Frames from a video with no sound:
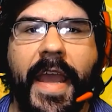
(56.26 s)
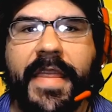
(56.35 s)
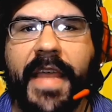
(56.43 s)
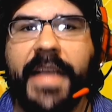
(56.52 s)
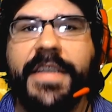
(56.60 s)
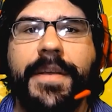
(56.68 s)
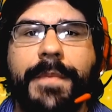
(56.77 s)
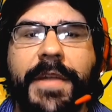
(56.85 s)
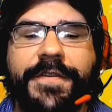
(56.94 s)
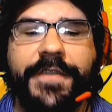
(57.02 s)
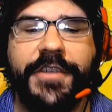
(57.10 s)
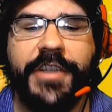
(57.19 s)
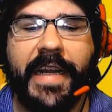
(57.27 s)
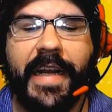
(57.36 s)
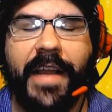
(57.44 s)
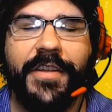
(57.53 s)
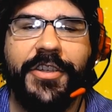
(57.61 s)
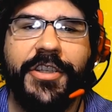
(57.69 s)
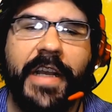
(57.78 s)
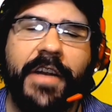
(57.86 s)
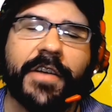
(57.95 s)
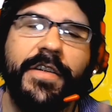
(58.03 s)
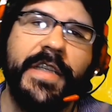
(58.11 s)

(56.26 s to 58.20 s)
thanks so much for checking out the channel.